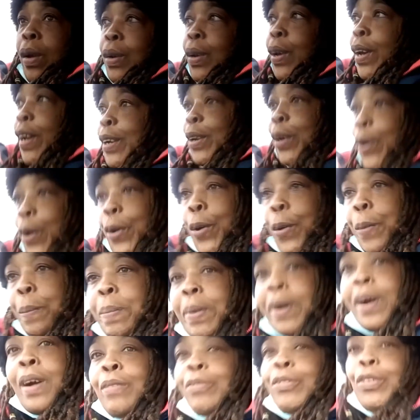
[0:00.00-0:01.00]
head home,
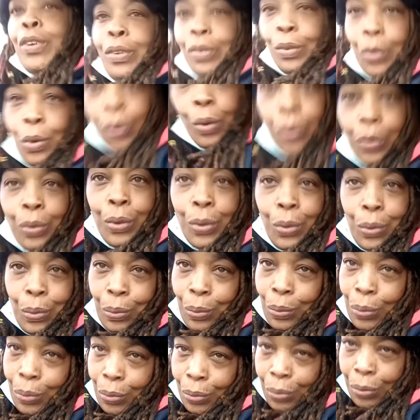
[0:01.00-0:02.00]
but I've just got
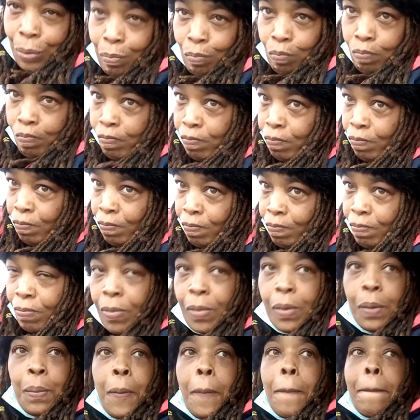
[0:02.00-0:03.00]
news
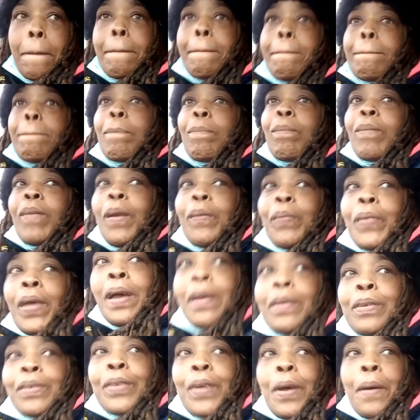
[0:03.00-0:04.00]

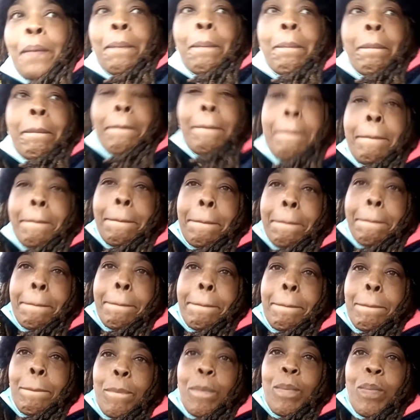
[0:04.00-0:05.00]
that's um
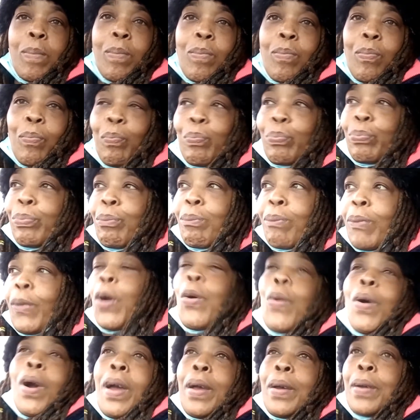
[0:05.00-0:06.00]
all
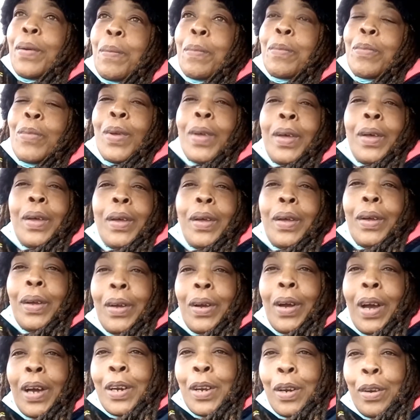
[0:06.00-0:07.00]
right
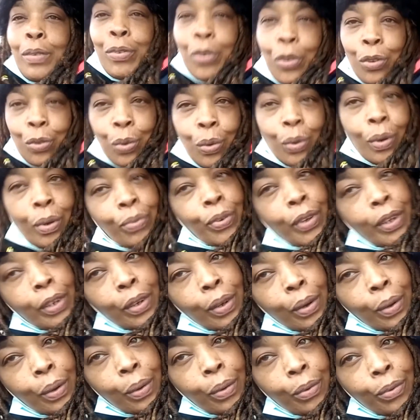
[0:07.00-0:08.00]
i don't know if you saw the
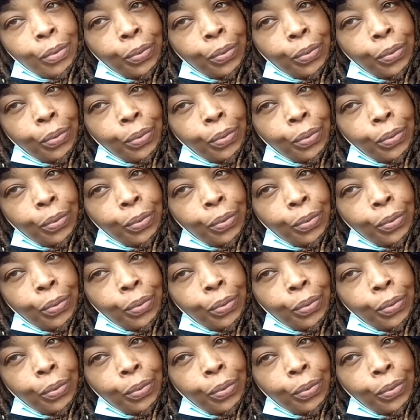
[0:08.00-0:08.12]
video